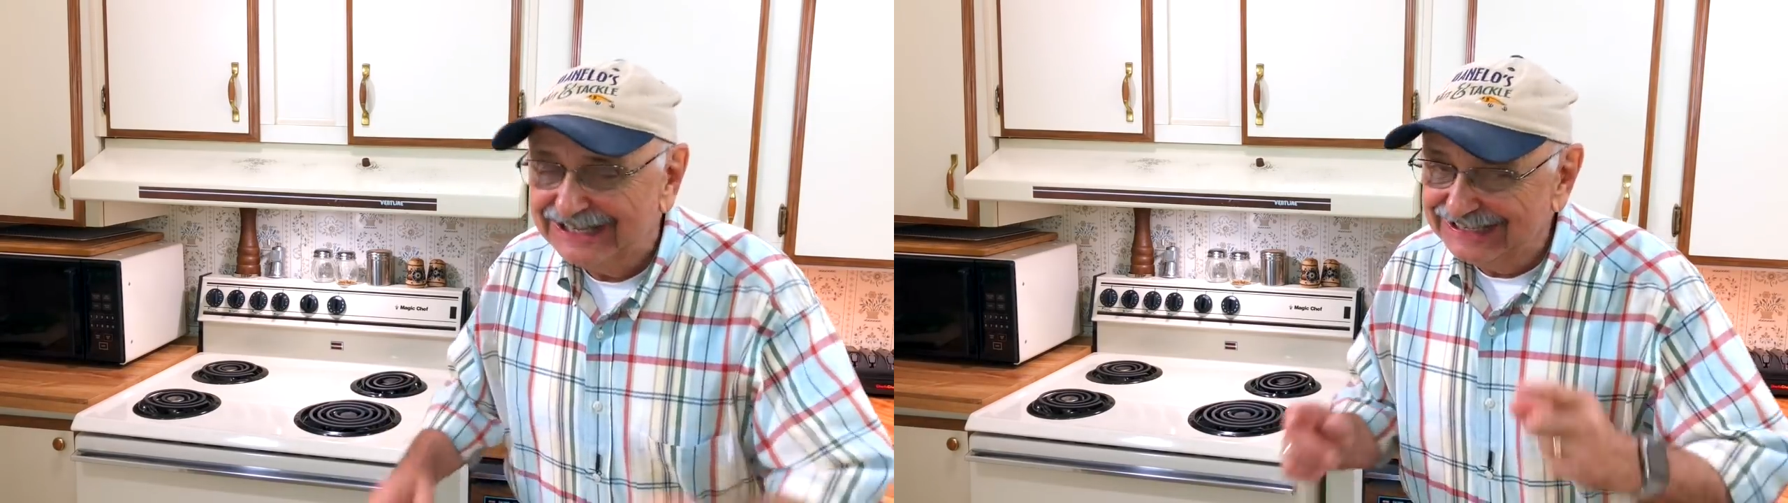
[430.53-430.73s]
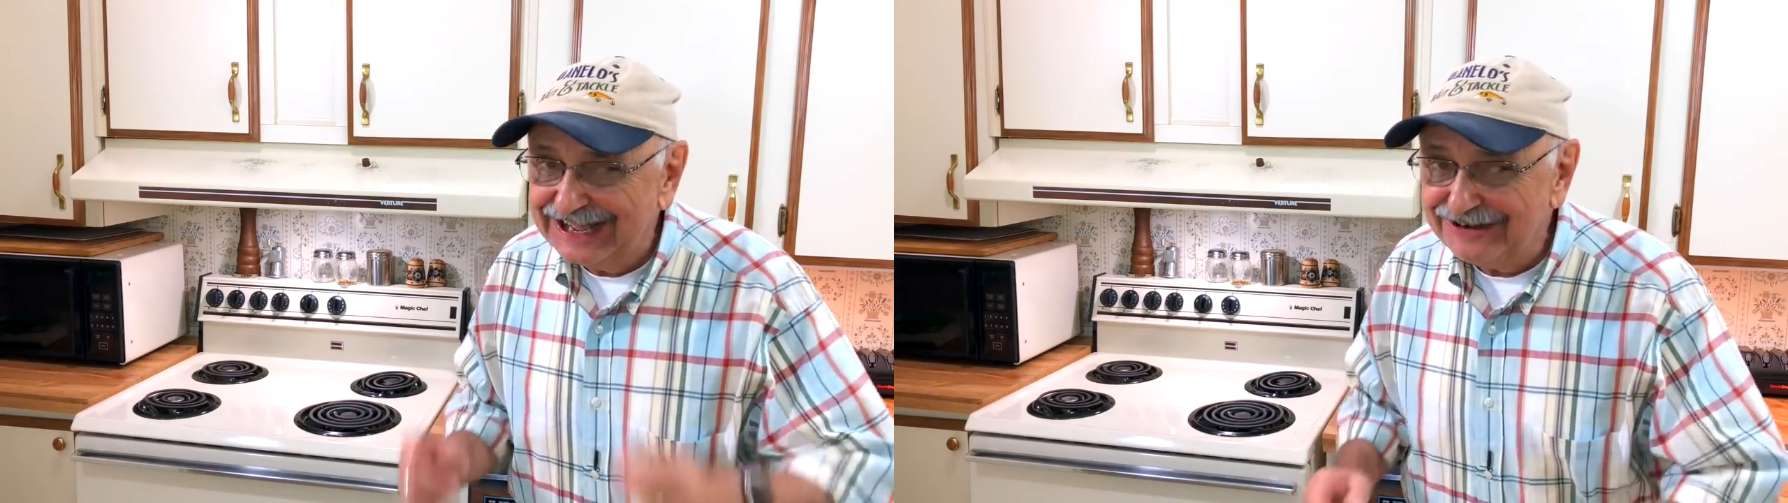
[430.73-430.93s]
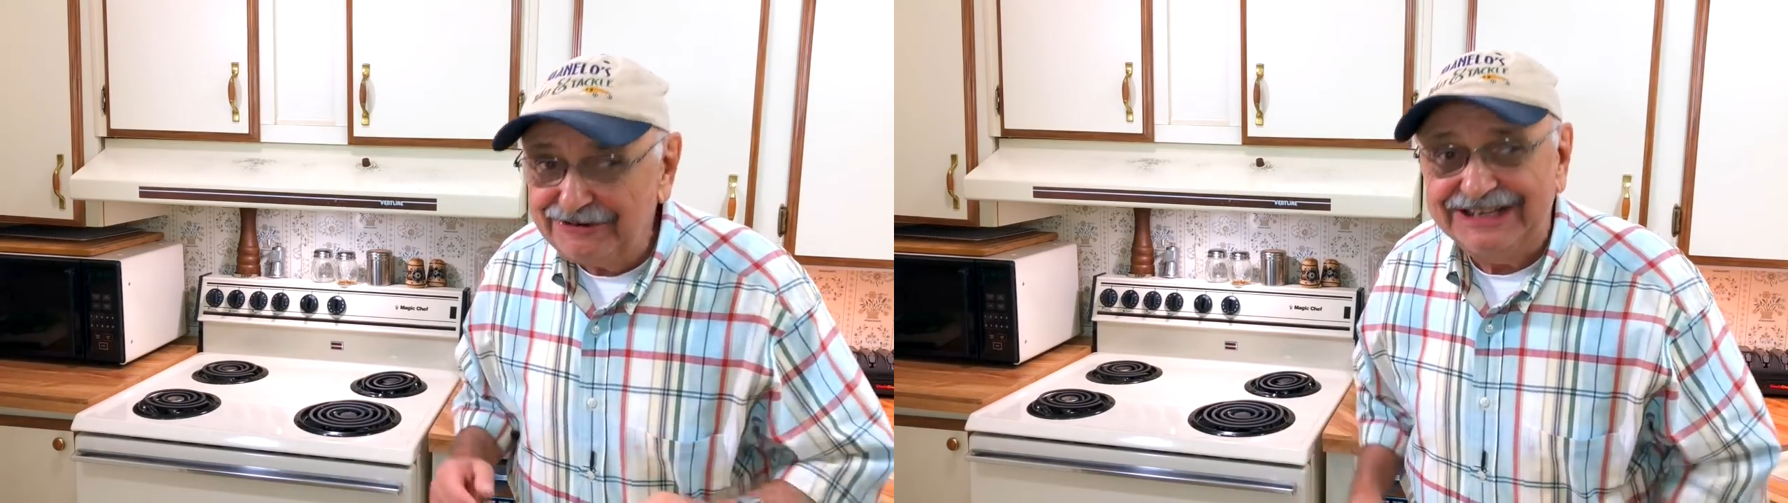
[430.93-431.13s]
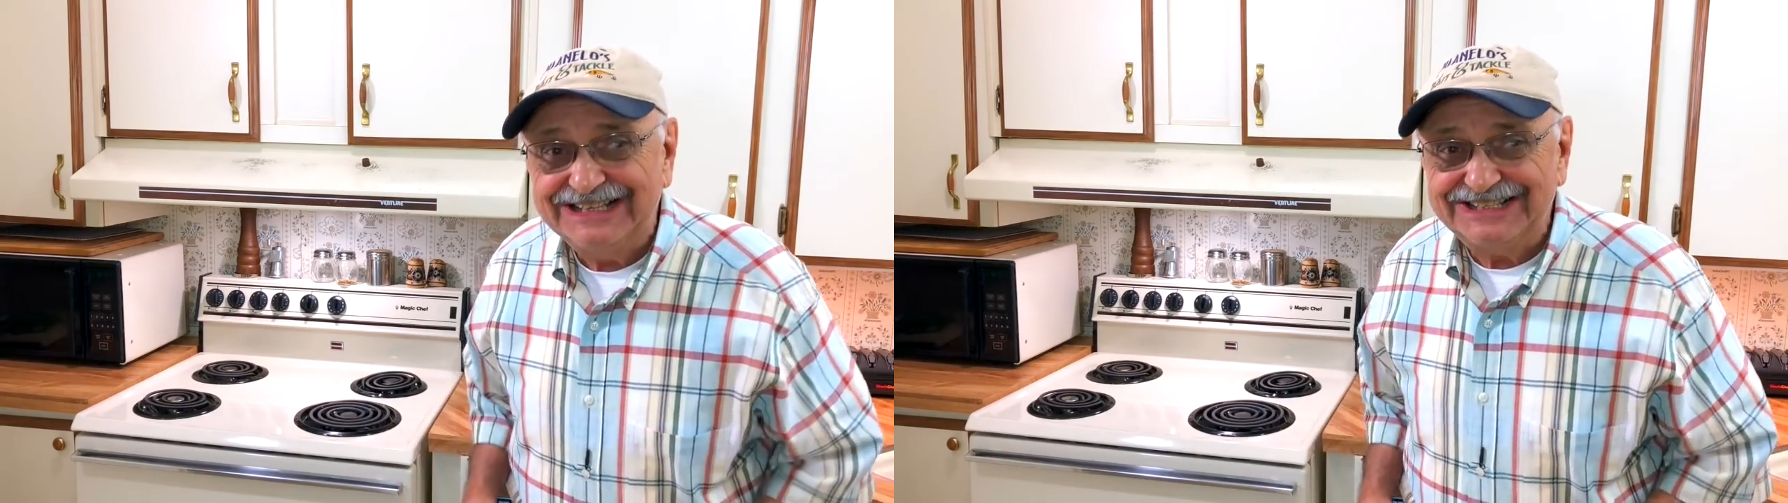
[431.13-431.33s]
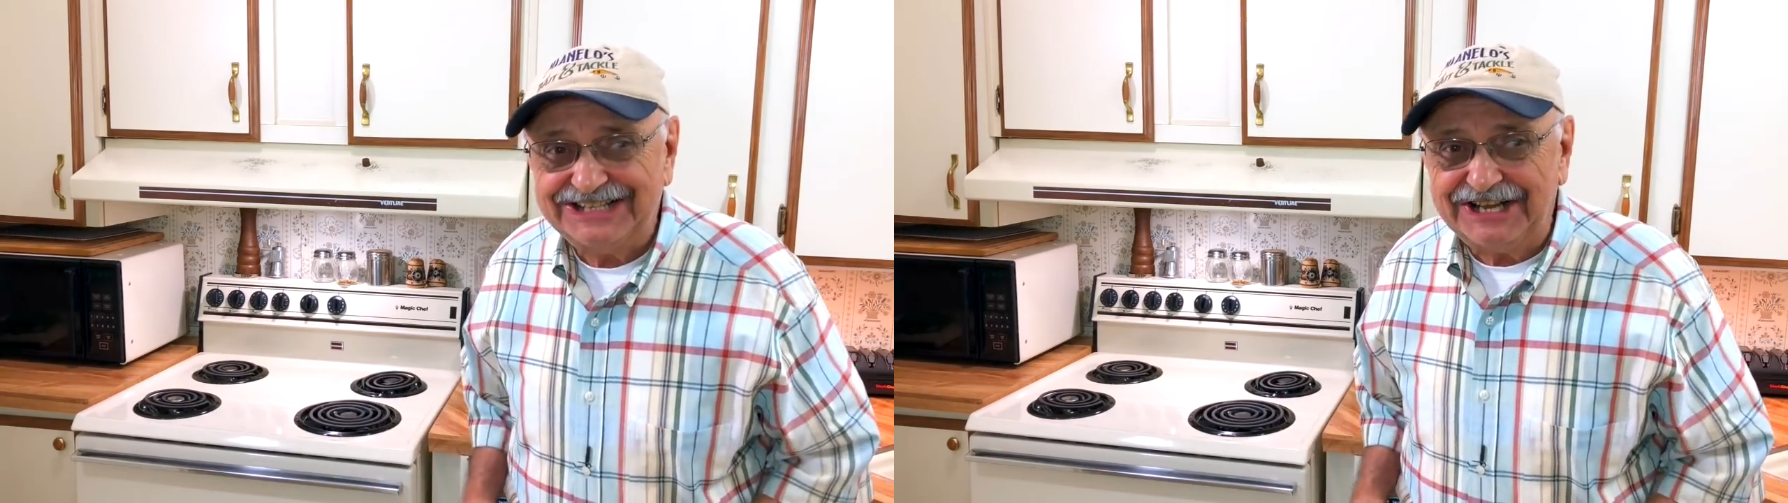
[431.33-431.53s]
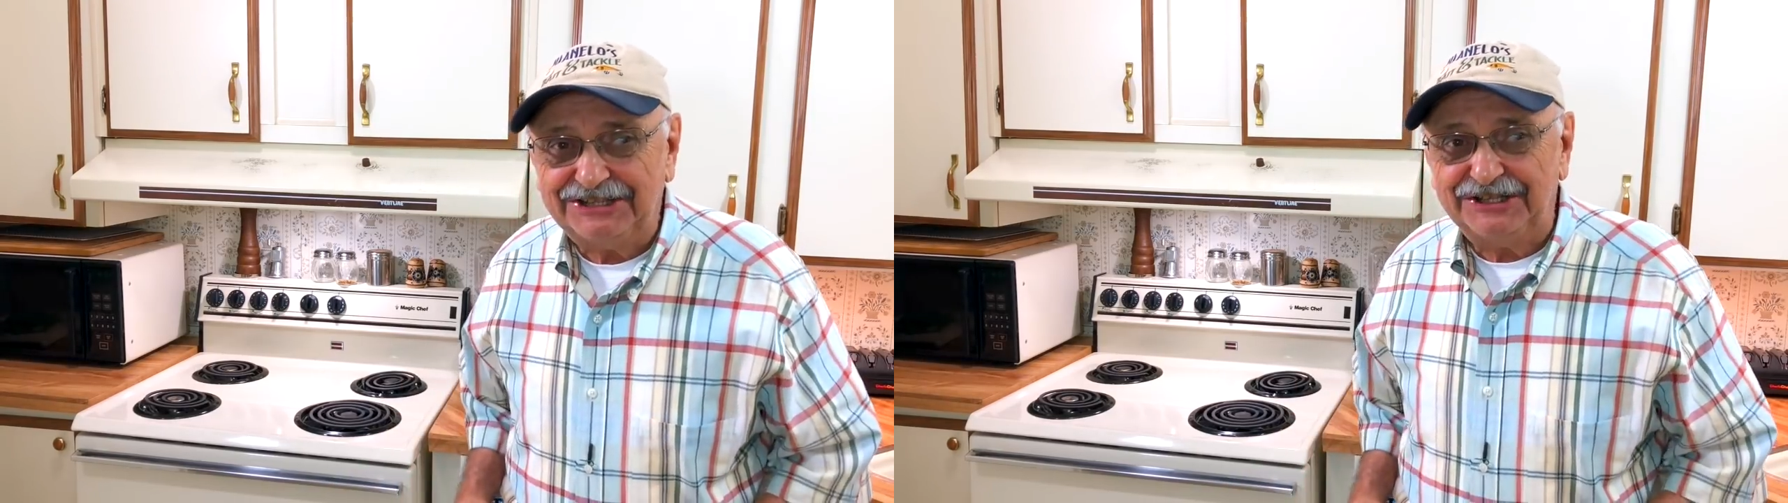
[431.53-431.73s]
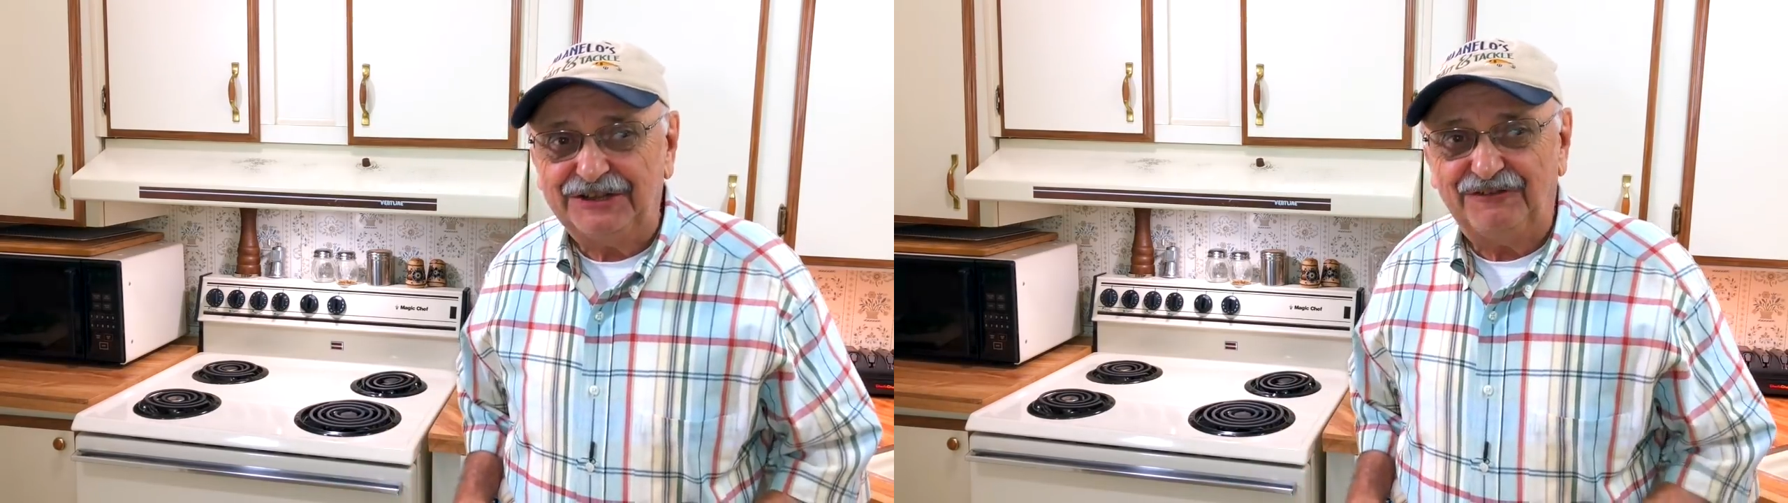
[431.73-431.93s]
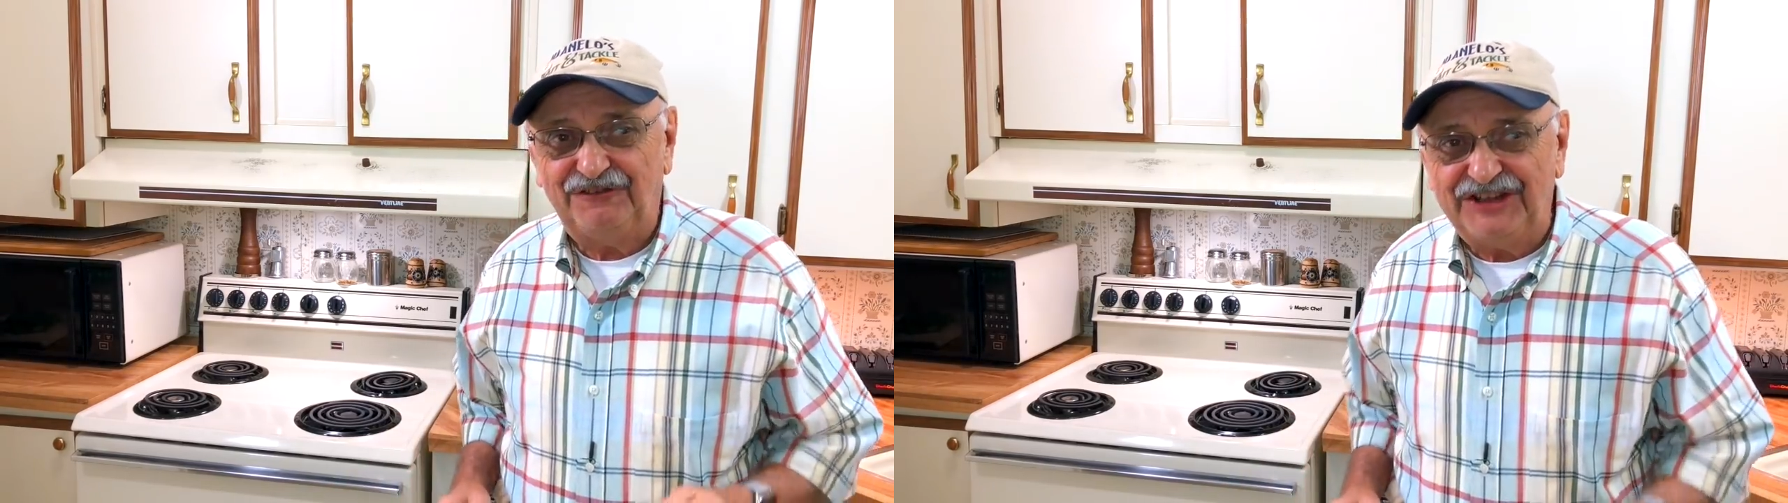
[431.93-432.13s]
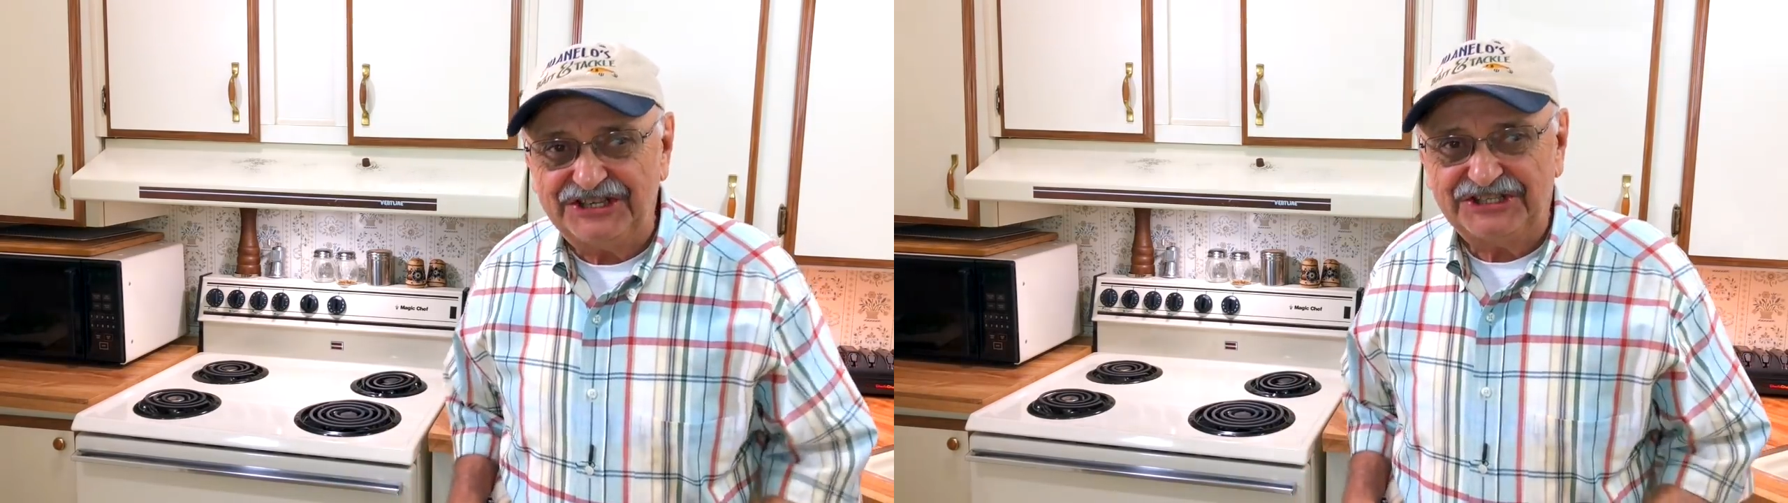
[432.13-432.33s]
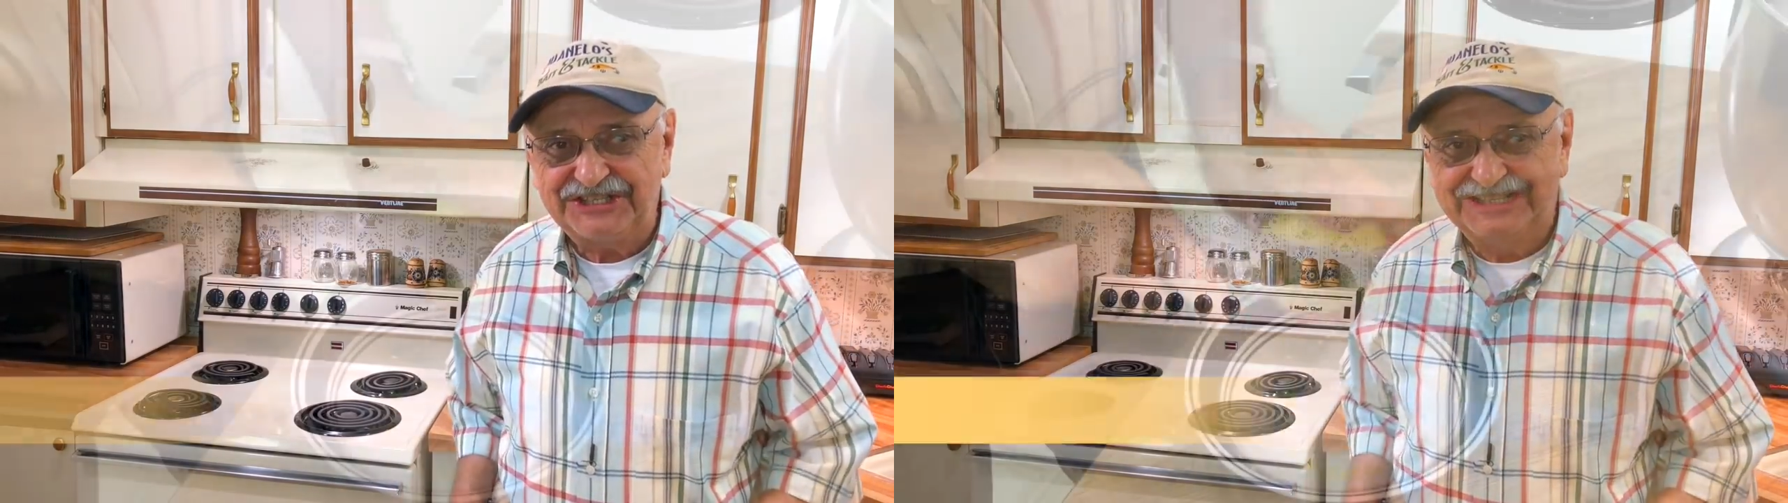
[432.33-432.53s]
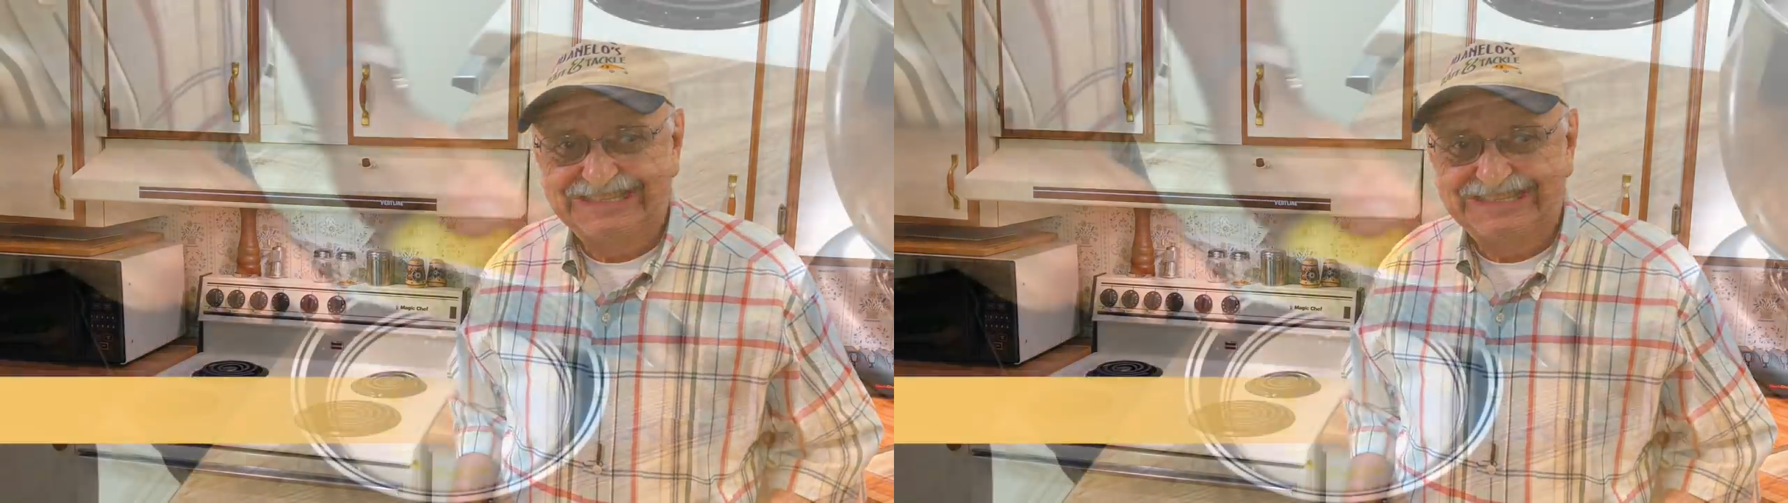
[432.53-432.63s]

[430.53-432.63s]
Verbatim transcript: Now it's onto the fish.